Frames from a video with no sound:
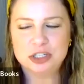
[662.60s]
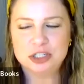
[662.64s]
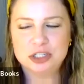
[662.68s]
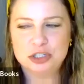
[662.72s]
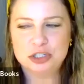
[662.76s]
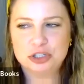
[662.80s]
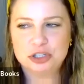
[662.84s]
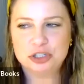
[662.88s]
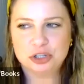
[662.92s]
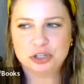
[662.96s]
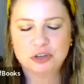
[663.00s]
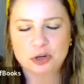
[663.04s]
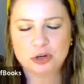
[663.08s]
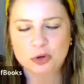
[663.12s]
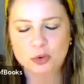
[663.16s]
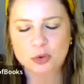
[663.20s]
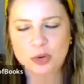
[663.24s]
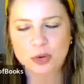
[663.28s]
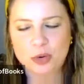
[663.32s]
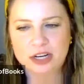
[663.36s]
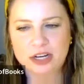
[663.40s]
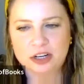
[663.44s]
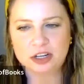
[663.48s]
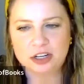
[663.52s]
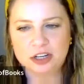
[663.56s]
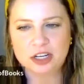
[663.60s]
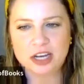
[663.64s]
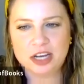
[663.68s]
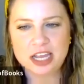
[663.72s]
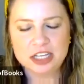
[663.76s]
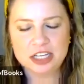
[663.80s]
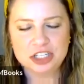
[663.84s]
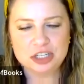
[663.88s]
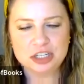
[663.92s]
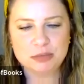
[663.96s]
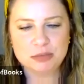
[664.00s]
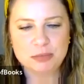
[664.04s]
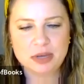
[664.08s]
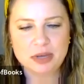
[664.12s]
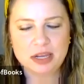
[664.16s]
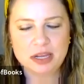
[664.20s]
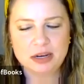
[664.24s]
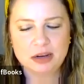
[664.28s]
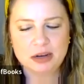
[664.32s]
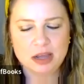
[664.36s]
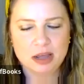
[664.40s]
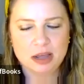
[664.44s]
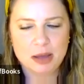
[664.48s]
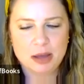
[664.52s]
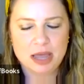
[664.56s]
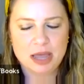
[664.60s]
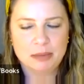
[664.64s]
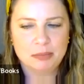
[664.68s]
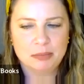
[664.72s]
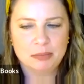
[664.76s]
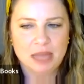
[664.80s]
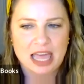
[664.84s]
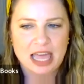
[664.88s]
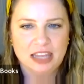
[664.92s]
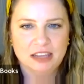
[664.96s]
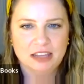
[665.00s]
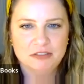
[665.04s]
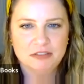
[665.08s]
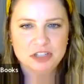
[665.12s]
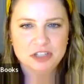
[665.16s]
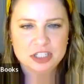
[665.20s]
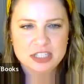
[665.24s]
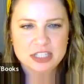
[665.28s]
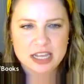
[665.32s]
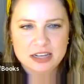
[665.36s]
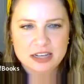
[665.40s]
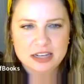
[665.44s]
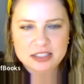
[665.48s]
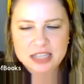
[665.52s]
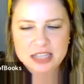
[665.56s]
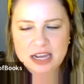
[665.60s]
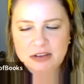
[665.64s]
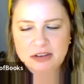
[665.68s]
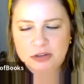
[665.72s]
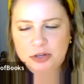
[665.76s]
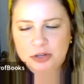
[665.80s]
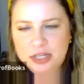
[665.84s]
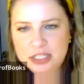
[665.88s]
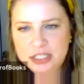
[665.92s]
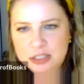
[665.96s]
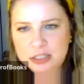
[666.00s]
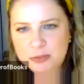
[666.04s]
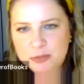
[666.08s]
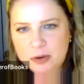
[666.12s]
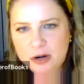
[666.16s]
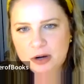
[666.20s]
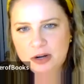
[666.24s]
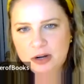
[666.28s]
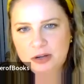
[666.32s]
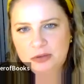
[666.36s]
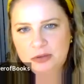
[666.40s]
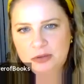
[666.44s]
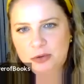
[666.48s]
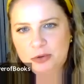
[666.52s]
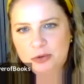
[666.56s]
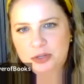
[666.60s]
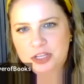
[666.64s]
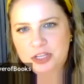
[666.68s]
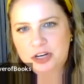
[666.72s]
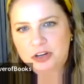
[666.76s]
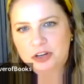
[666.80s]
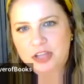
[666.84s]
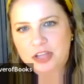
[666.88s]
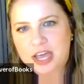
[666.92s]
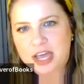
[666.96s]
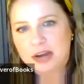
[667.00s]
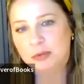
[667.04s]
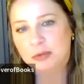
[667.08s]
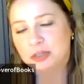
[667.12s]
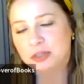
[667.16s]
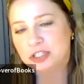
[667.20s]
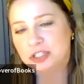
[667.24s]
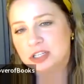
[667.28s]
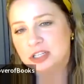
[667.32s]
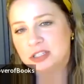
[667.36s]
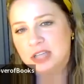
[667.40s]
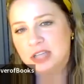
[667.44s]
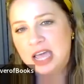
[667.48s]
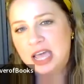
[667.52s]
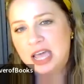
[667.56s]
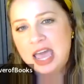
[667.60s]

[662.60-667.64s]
sure of your Quaker connection, but I live just outside of Greensboro, North Carolina, which has